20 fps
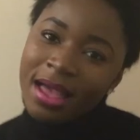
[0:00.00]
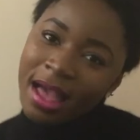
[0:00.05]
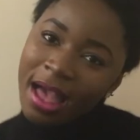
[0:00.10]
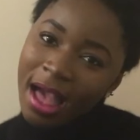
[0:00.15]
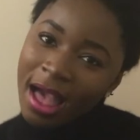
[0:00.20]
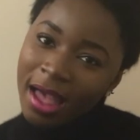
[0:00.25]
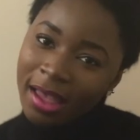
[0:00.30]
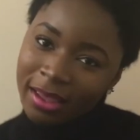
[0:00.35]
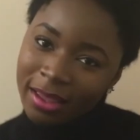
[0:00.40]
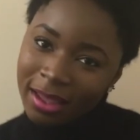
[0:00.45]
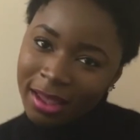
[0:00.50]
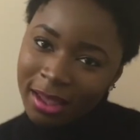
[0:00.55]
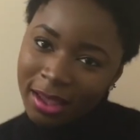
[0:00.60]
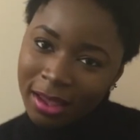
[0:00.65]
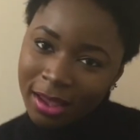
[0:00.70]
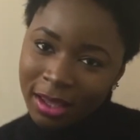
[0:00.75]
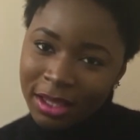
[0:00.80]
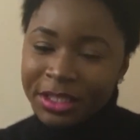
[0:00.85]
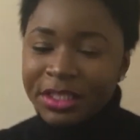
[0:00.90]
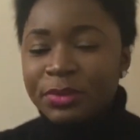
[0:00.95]
Hi
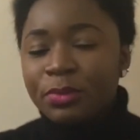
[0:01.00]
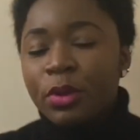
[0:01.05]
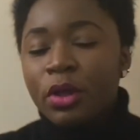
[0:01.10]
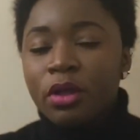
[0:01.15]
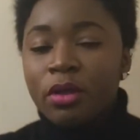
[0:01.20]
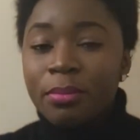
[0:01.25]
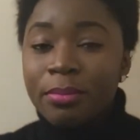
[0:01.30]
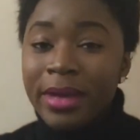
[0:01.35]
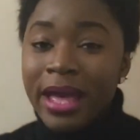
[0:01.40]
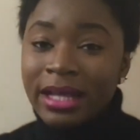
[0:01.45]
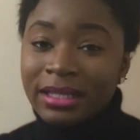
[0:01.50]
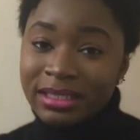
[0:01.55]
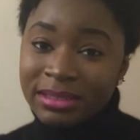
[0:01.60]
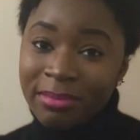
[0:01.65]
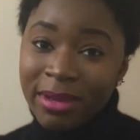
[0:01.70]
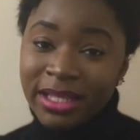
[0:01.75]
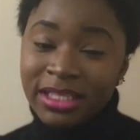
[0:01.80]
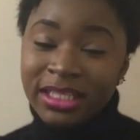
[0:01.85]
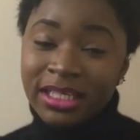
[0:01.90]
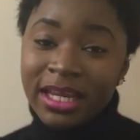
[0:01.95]
guys, welcome back to
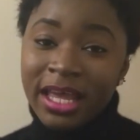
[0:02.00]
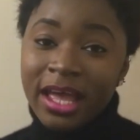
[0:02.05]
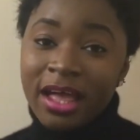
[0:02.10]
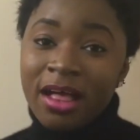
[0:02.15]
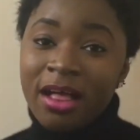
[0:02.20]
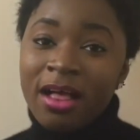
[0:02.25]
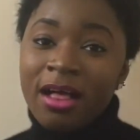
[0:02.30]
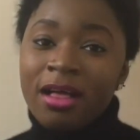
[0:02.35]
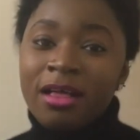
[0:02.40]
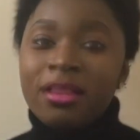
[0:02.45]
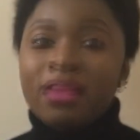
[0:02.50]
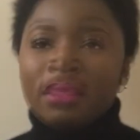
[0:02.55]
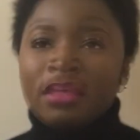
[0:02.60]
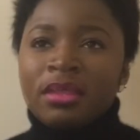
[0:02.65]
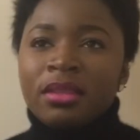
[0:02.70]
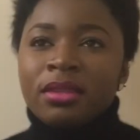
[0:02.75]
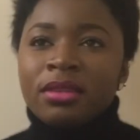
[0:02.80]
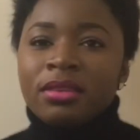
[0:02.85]
my channel.